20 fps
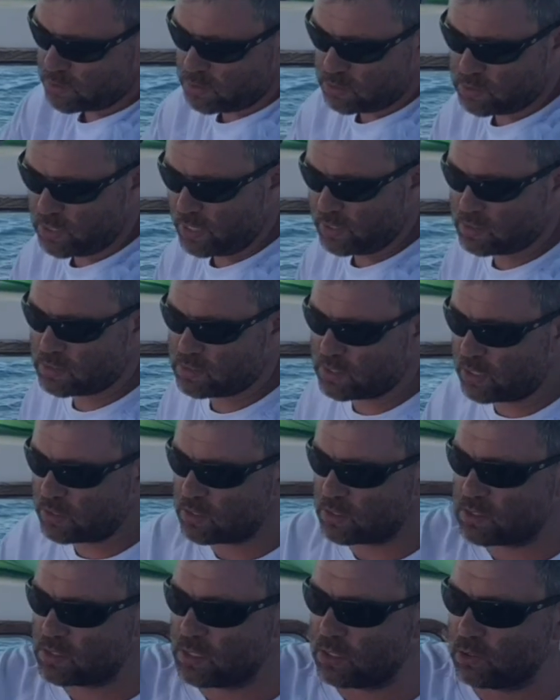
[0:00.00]
is that sends
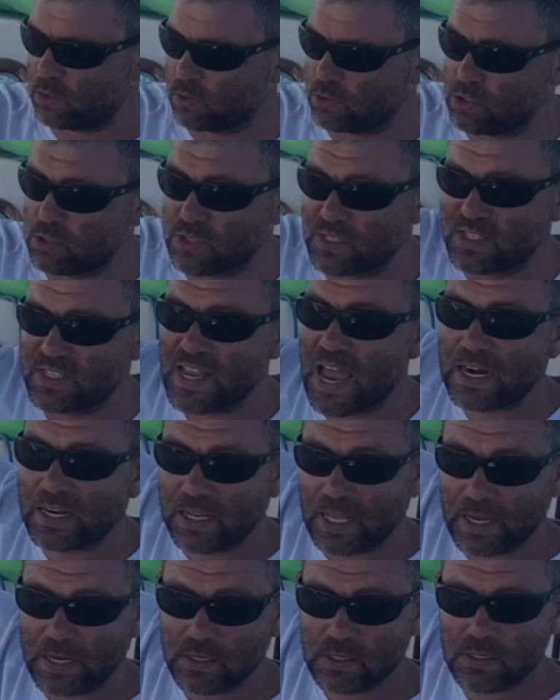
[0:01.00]
a signal to
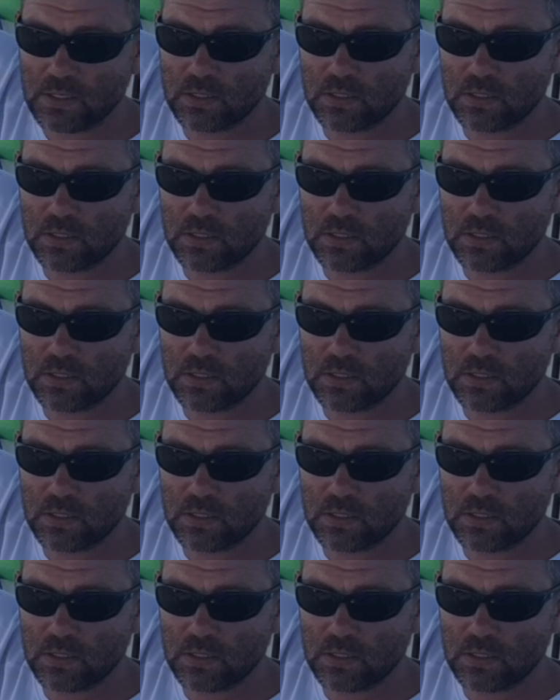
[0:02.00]
satellite,